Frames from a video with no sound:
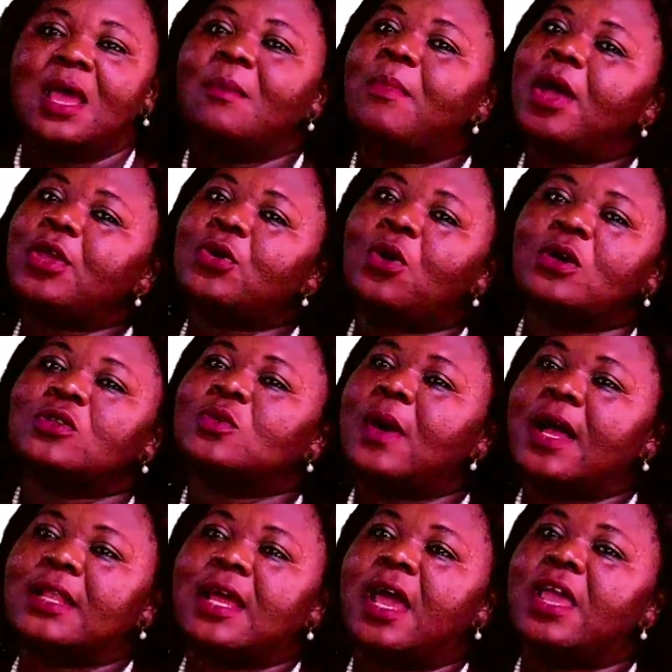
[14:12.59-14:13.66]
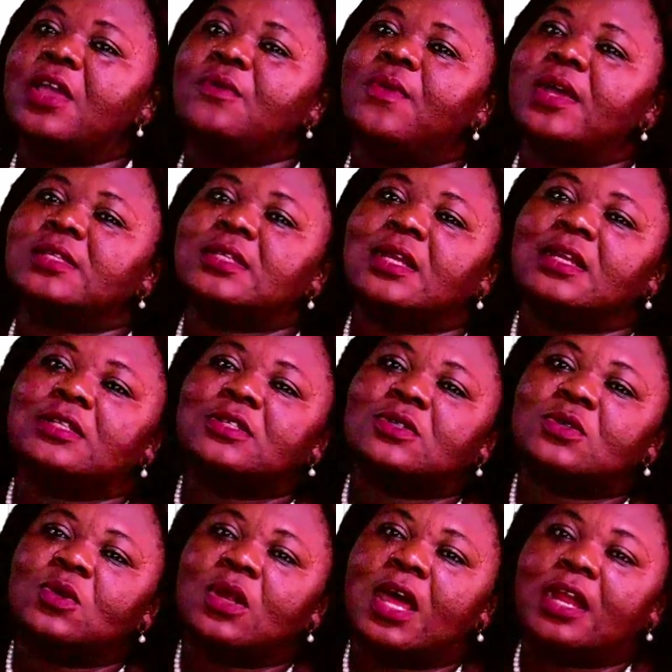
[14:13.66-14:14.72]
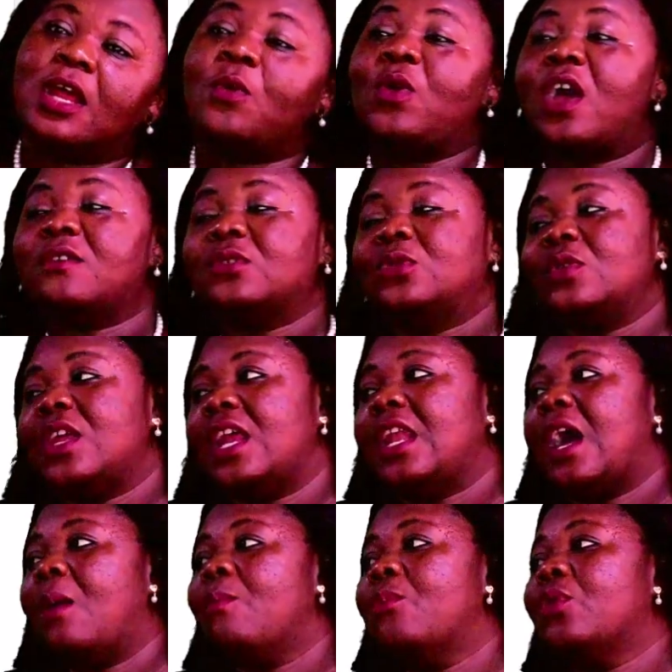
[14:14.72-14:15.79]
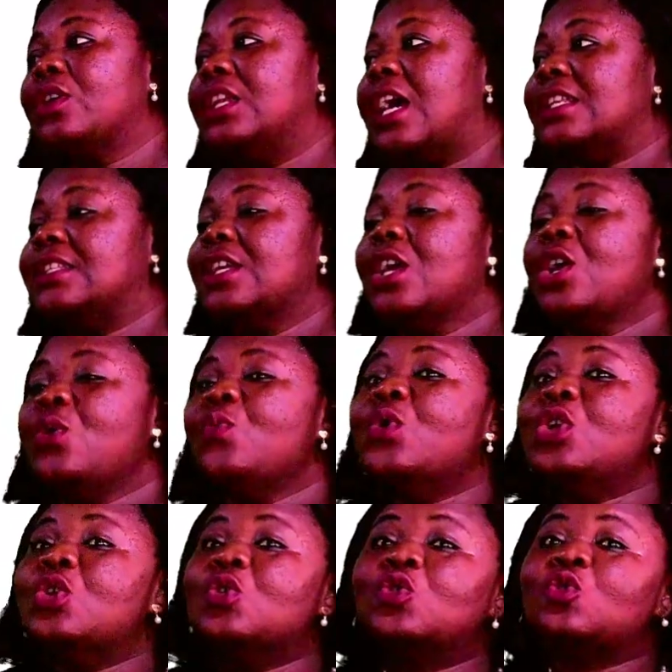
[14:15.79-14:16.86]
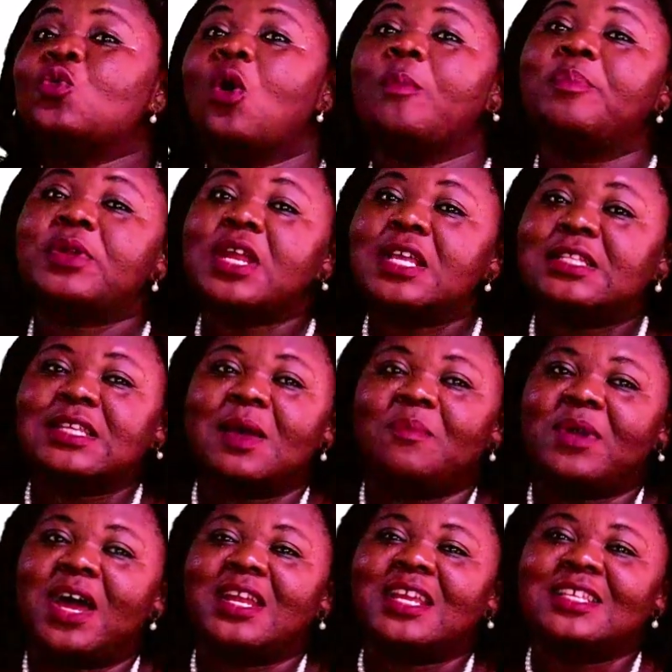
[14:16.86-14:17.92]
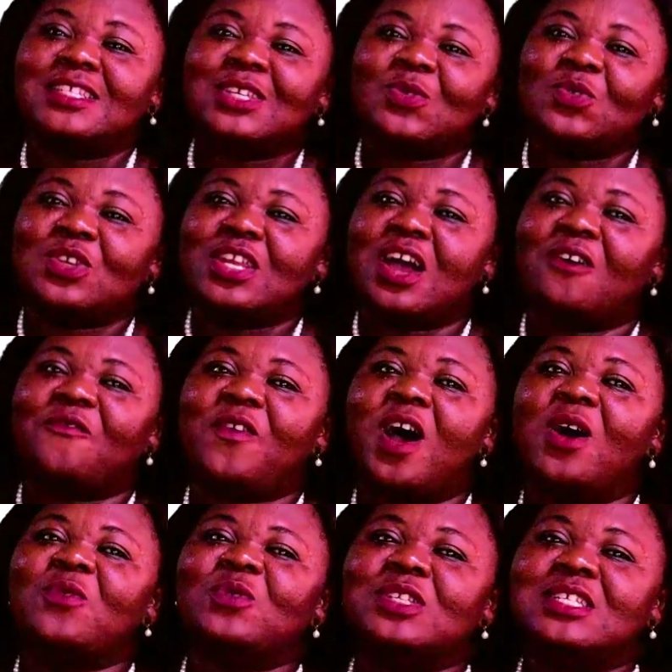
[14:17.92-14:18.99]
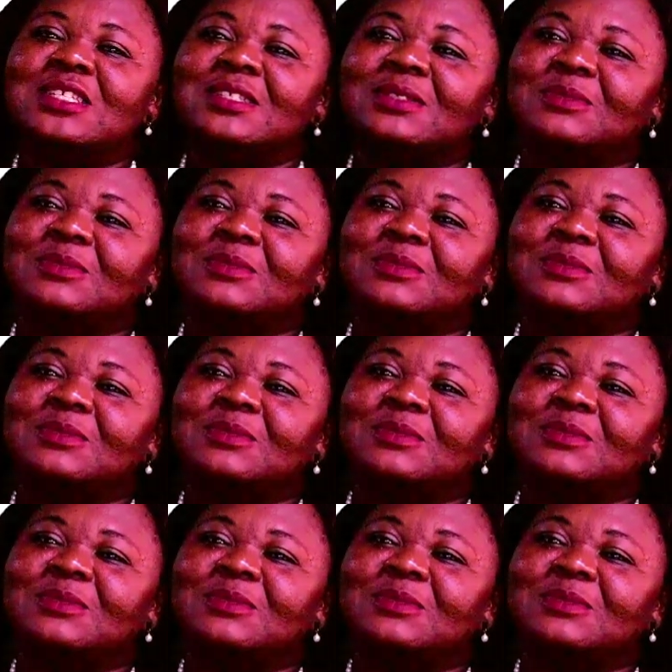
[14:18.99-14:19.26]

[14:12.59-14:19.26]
But you go to other areas and it is not like that. We have student handbook that we use to operate. I'm running with their family.